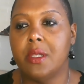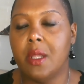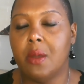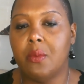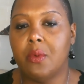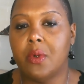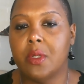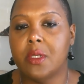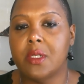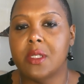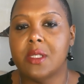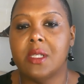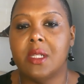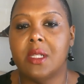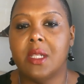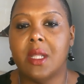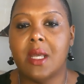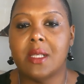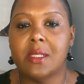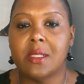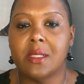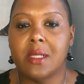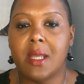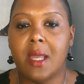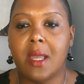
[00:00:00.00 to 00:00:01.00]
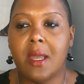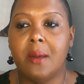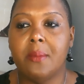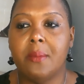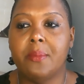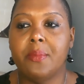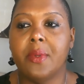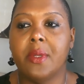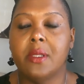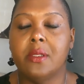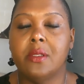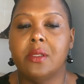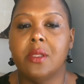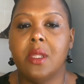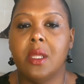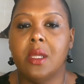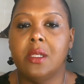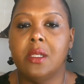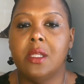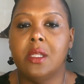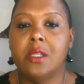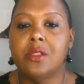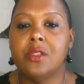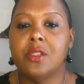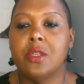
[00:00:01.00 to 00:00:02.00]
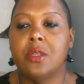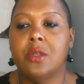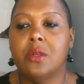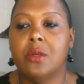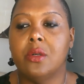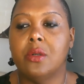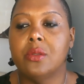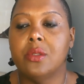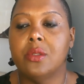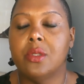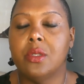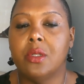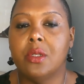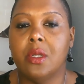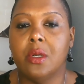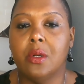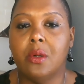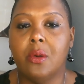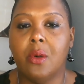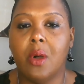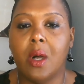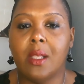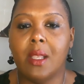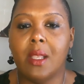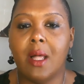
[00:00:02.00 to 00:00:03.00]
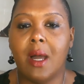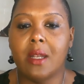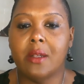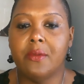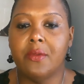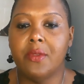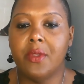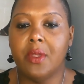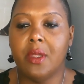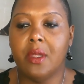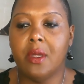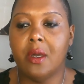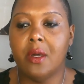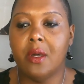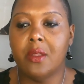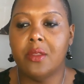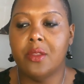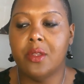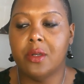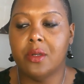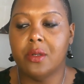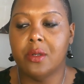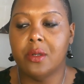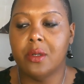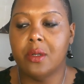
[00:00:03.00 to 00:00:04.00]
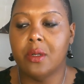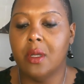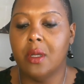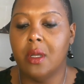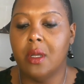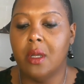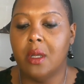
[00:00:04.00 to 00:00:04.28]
They want to see that stamp, and until a lot of the other